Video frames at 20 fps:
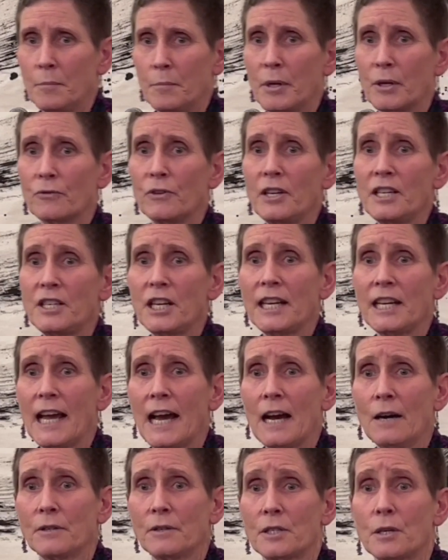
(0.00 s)
but reaching
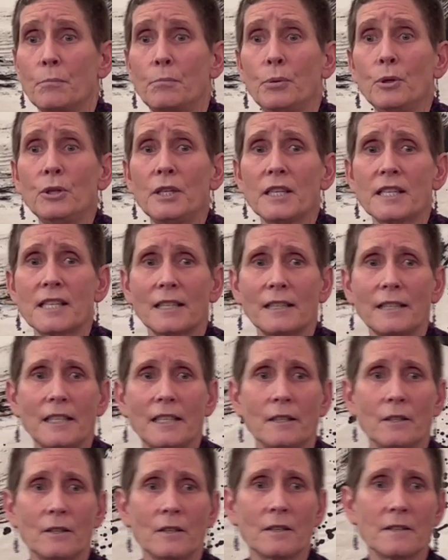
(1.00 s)
out to Buddhist
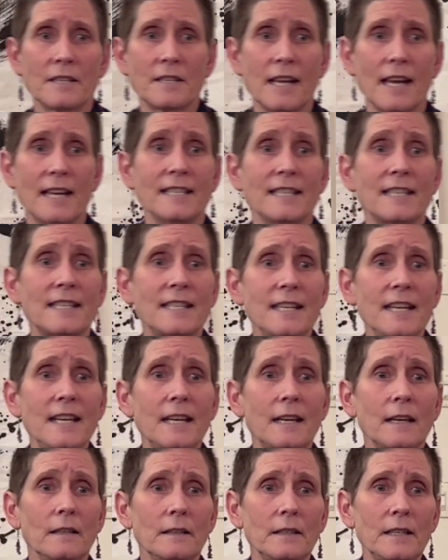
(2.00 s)
leaders and
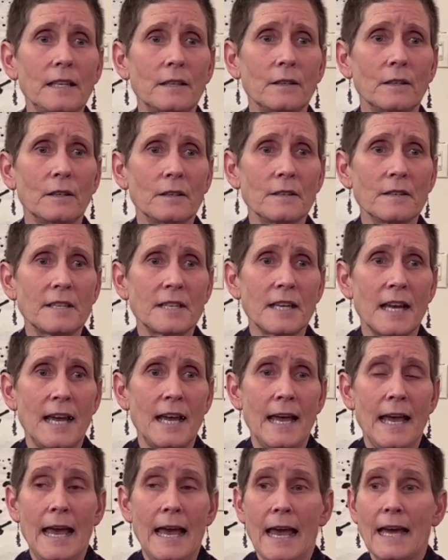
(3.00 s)
Sikh leaders
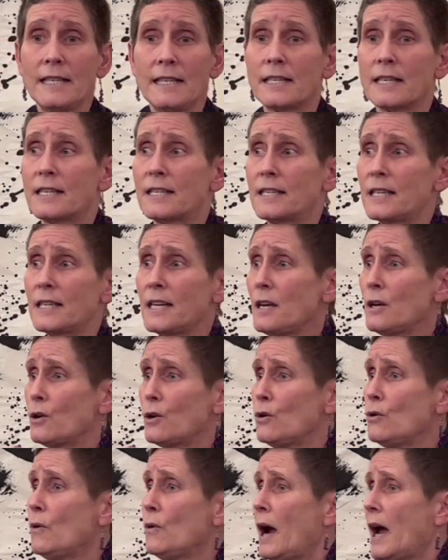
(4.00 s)
and to see
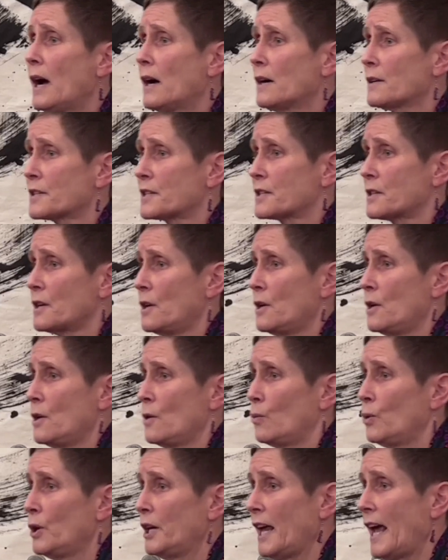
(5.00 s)
who else
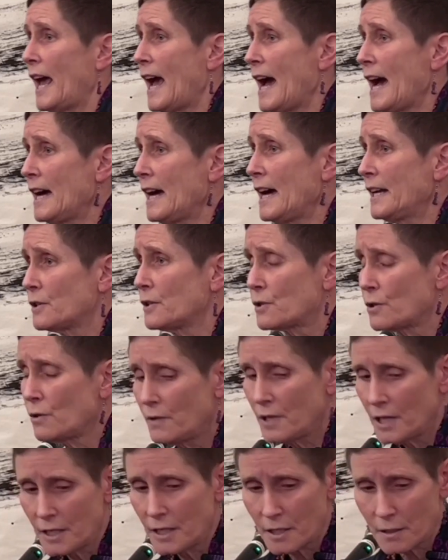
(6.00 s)
would add
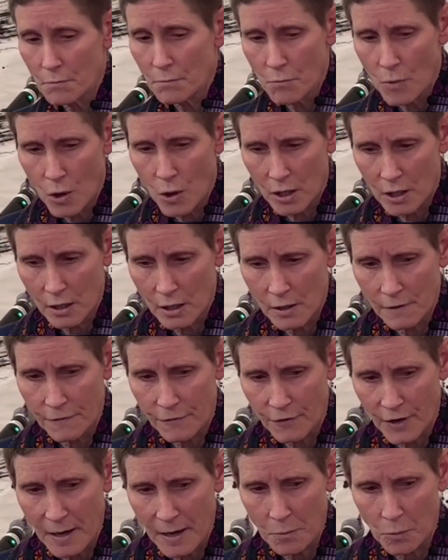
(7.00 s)
to this moral
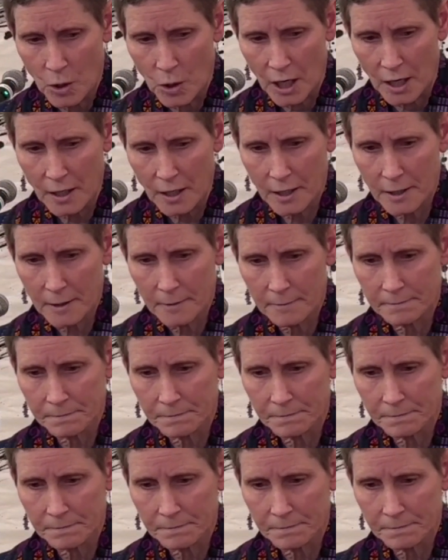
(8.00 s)
framework.